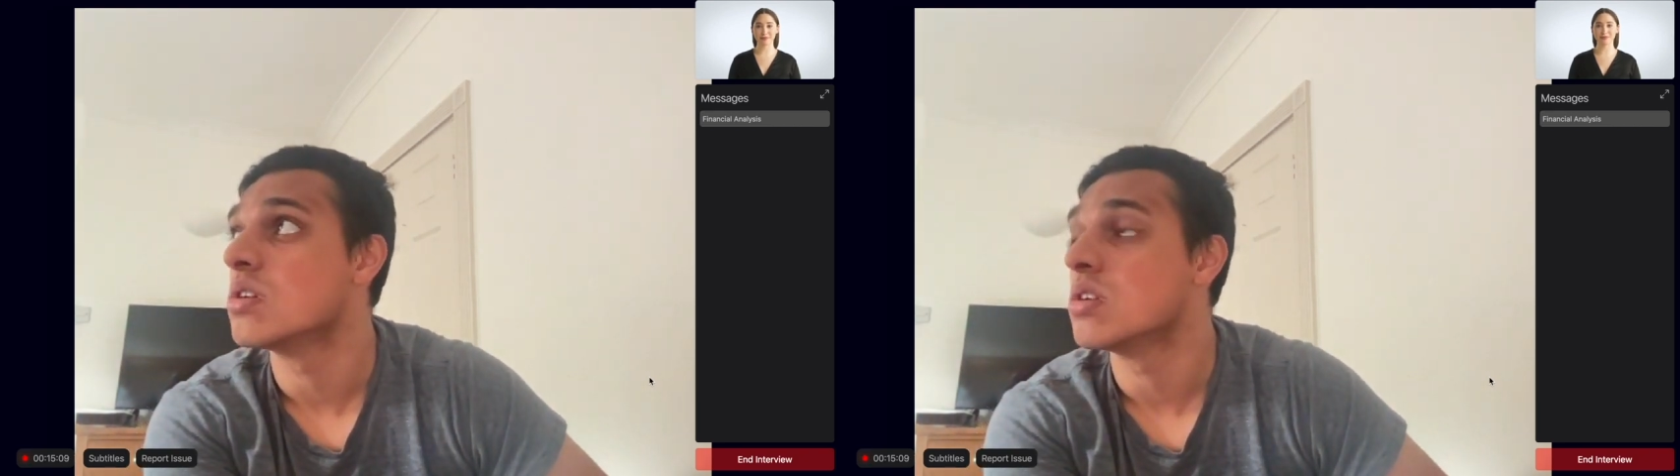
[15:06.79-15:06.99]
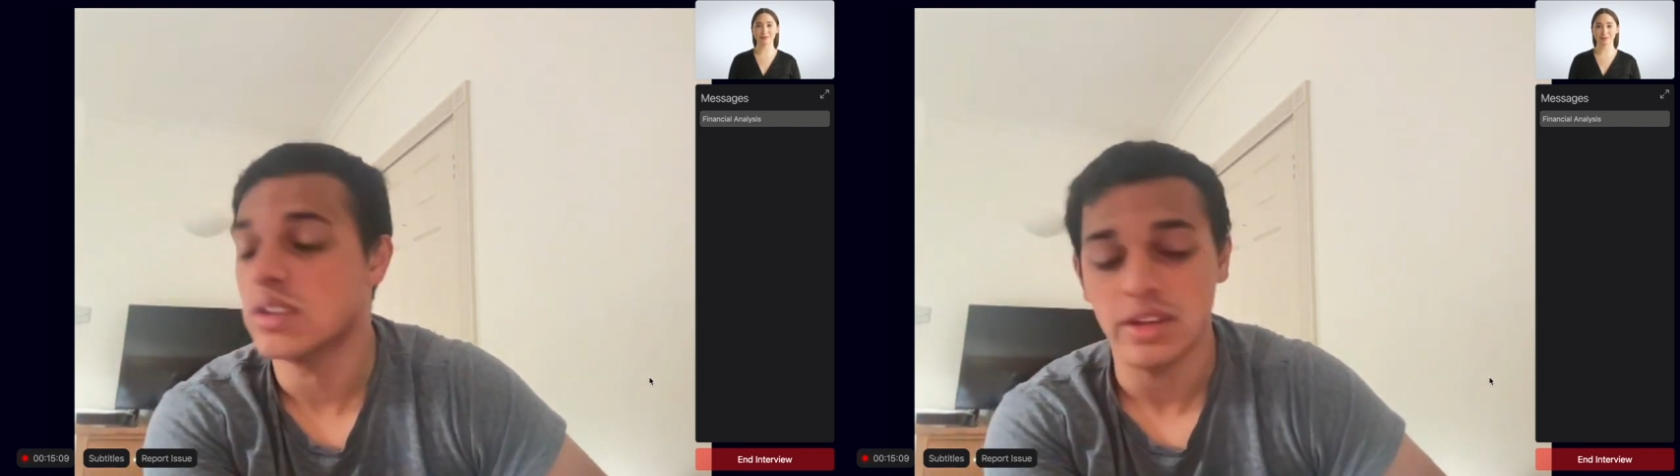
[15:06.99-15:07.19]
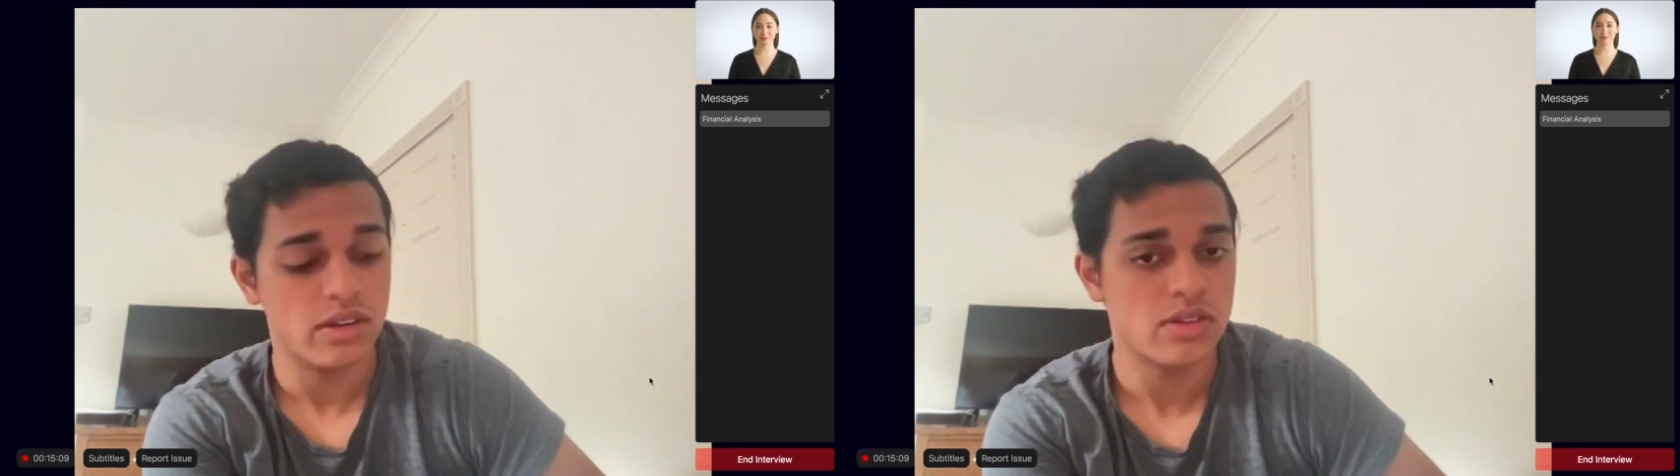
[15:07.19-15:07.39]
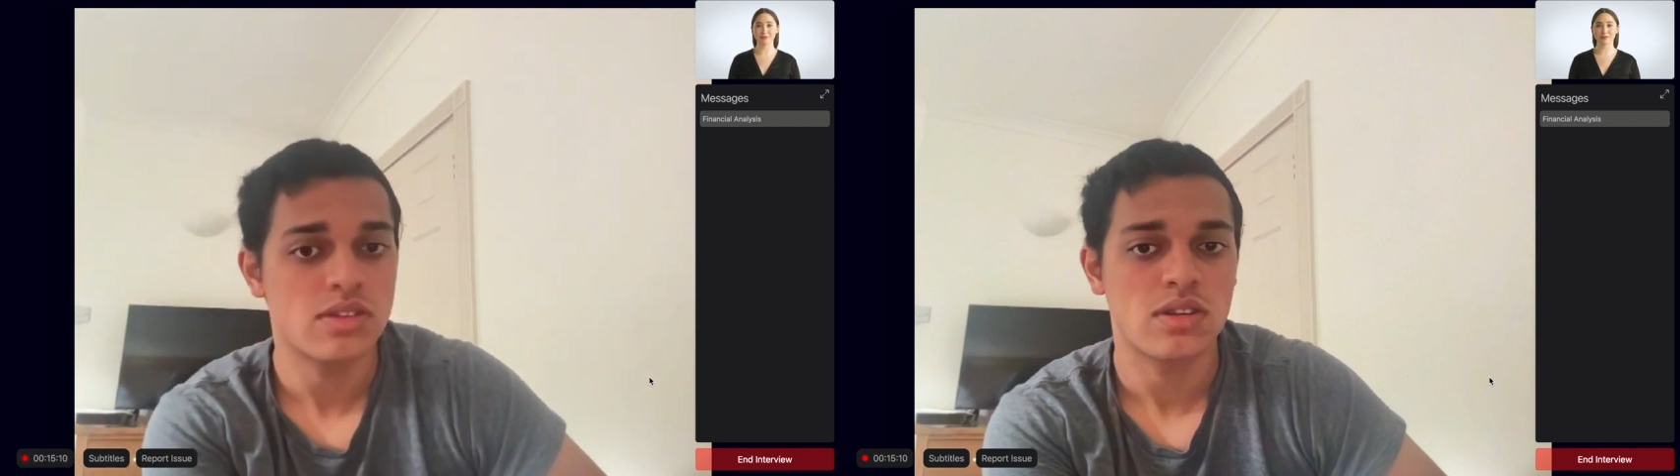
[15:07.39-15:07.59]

years.